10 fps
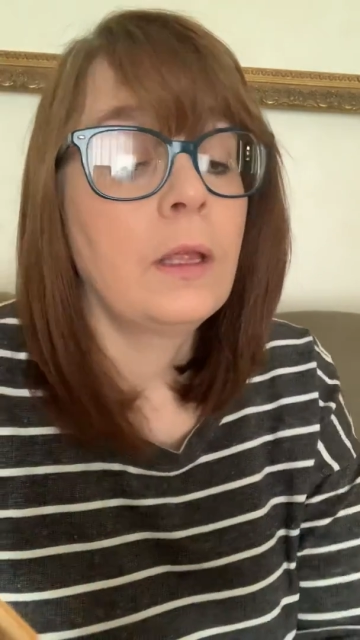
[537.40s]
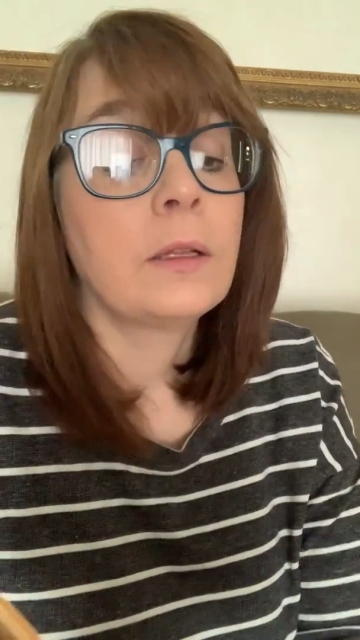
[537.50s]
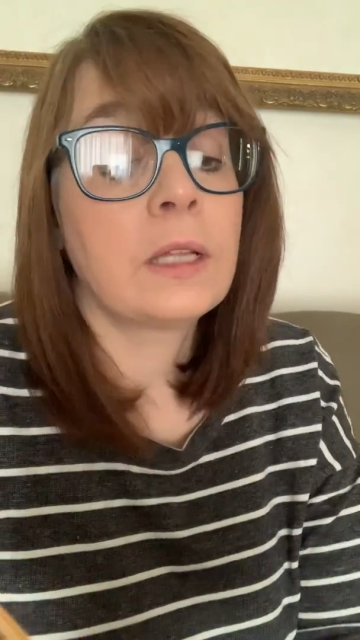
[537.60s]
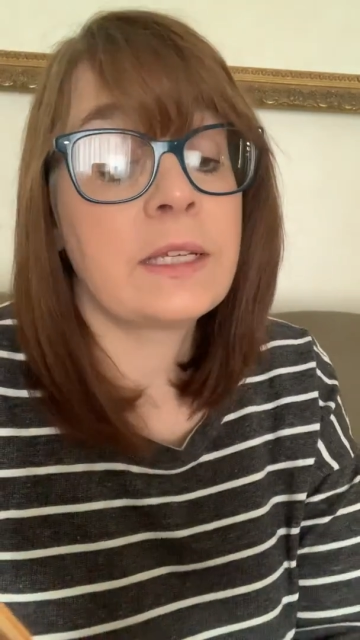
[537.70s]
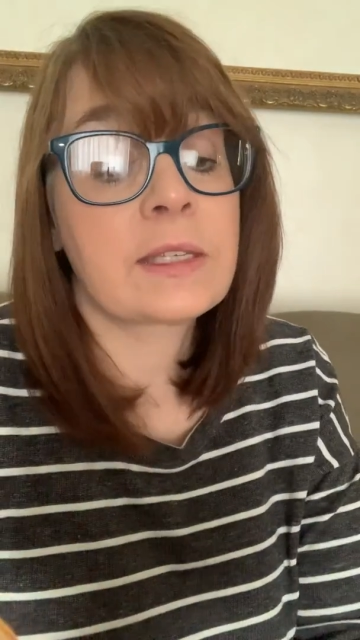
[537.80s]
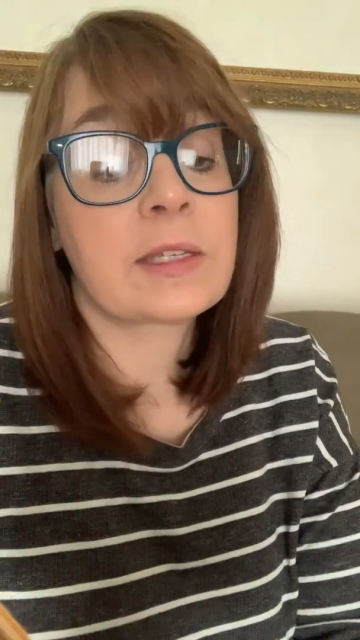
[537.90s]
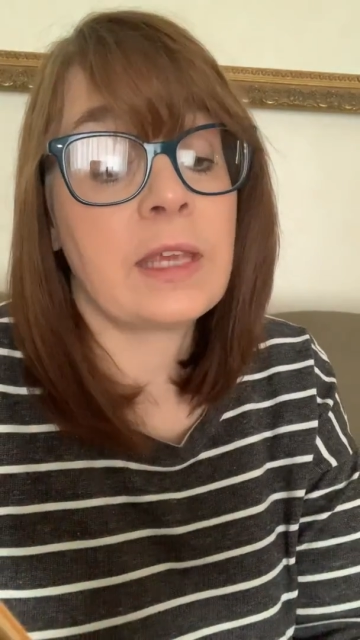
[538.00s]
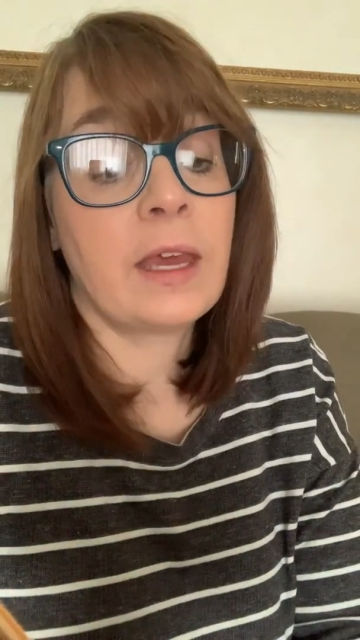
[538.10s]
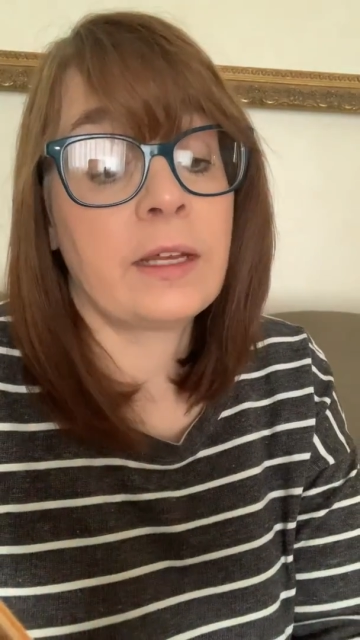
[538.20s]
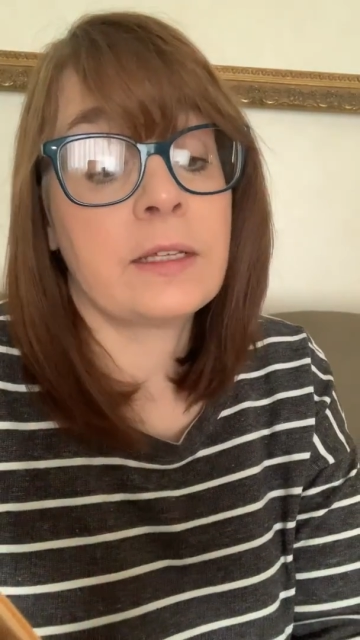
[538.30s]
Let's
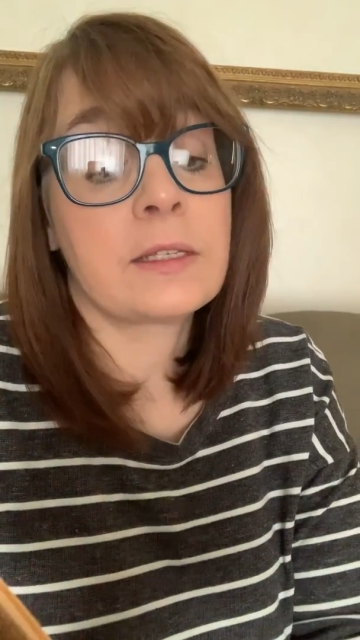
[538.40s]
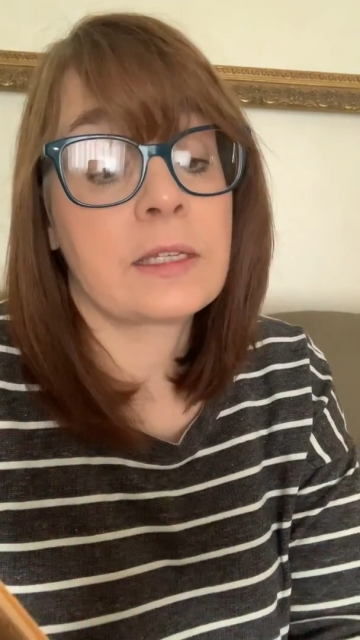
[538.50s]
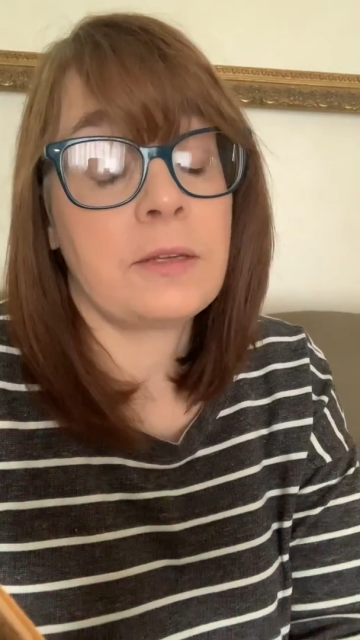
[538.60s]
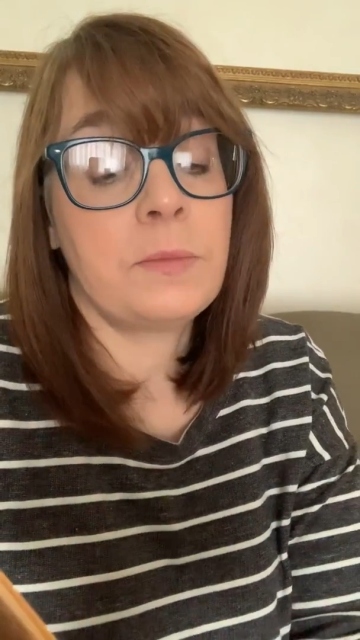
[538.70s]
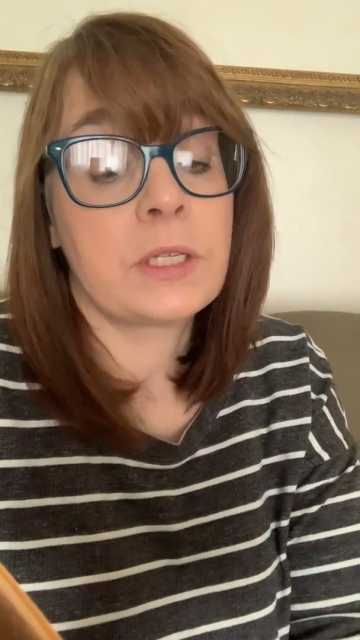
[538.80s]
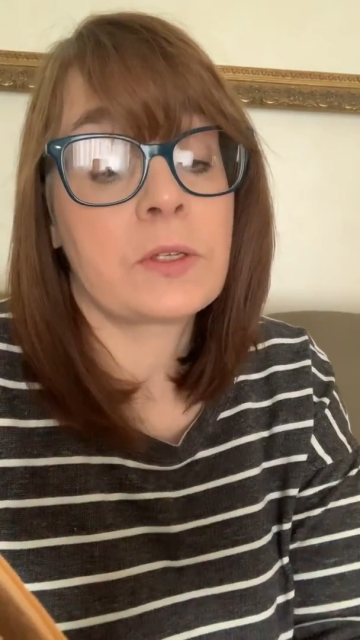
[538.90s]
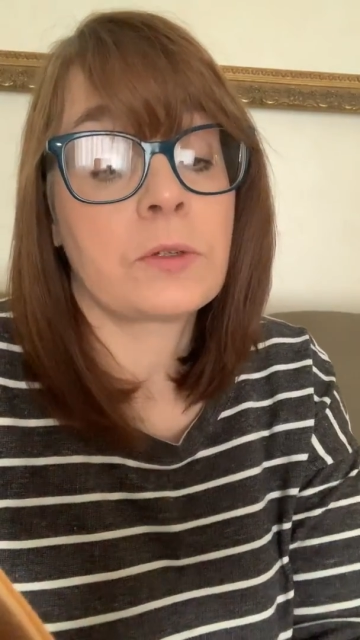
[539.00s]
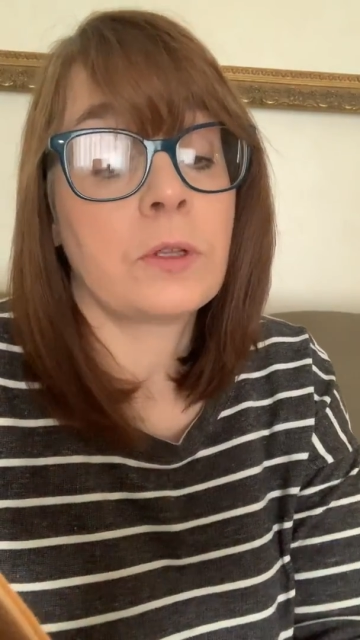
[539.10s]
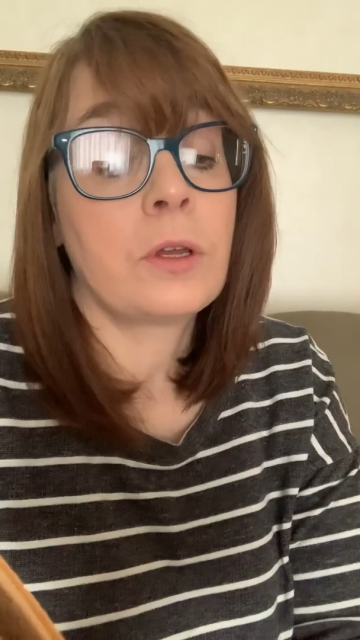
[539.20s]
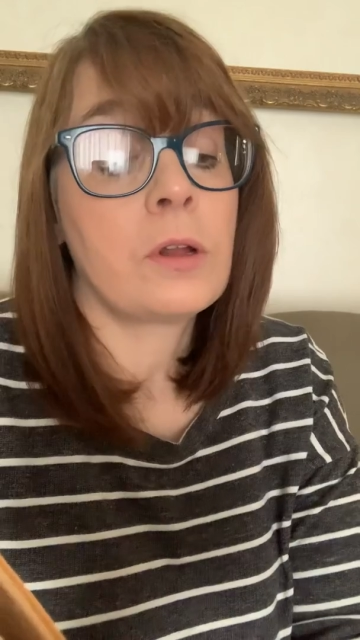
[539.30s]
get it, said
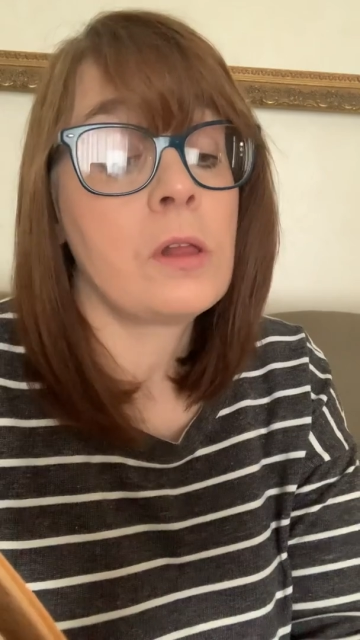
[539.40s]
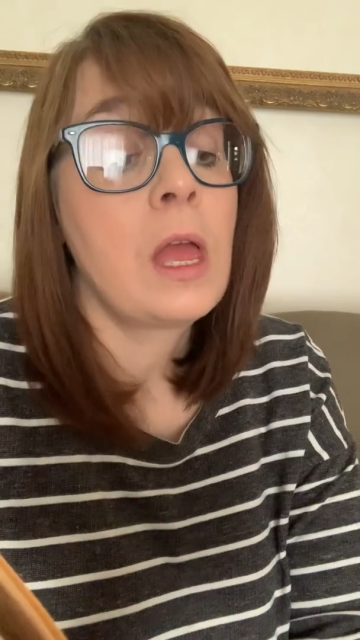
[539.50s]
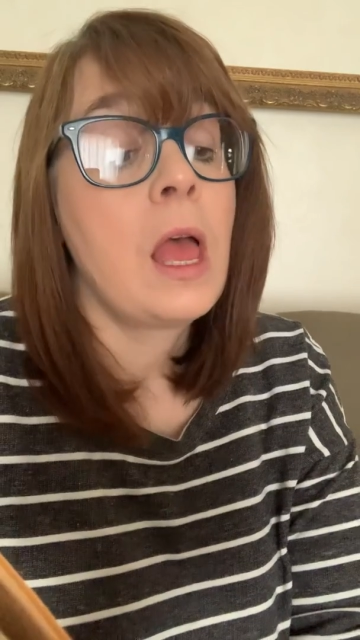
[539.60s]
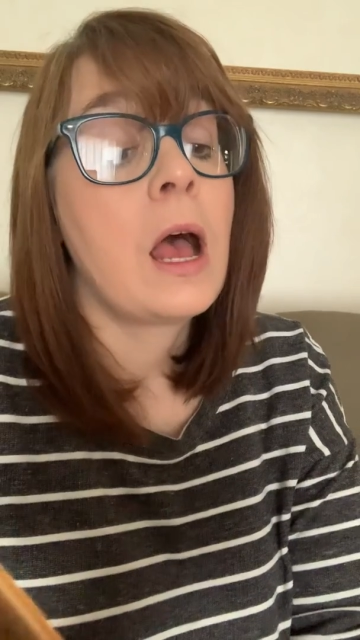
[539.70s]
Mr. Little.